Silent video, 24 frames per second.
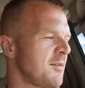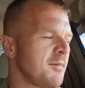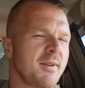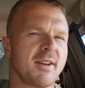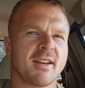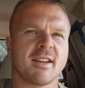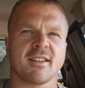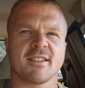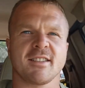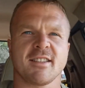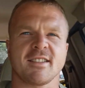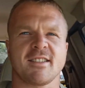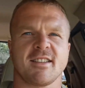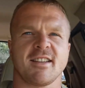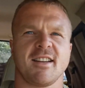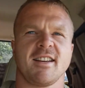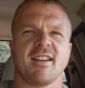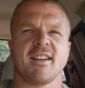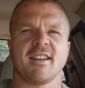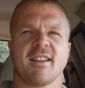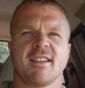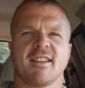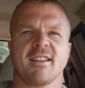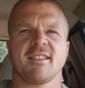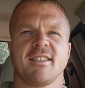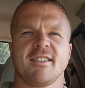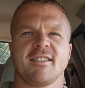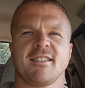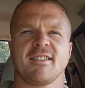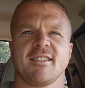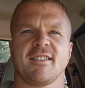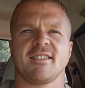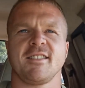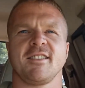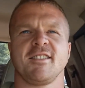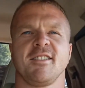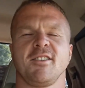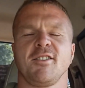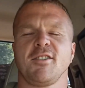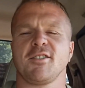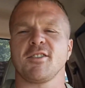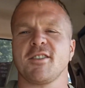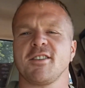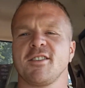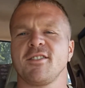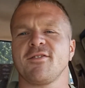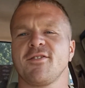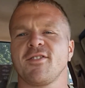because it's like, you're
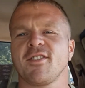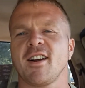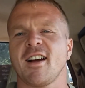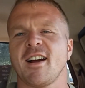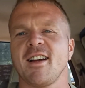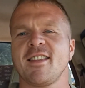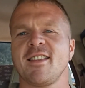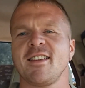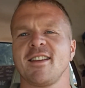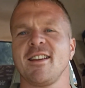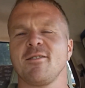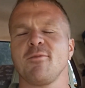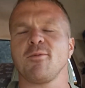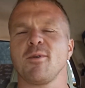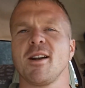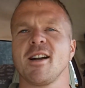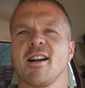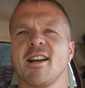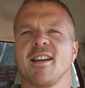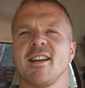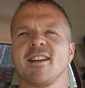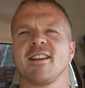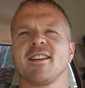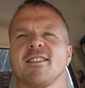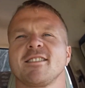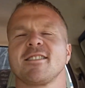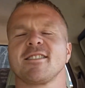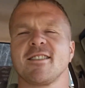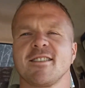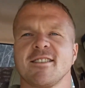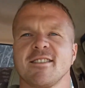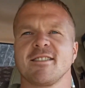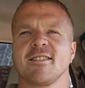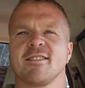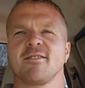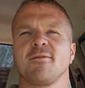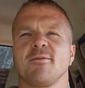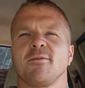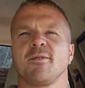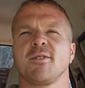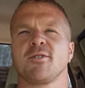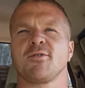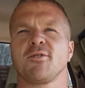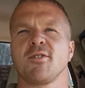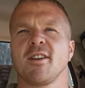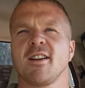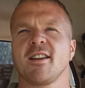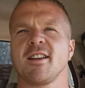looking for, I think what it is
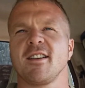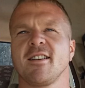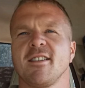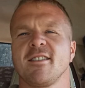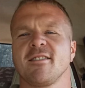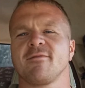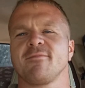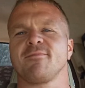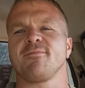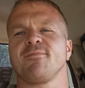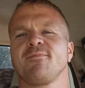with drinking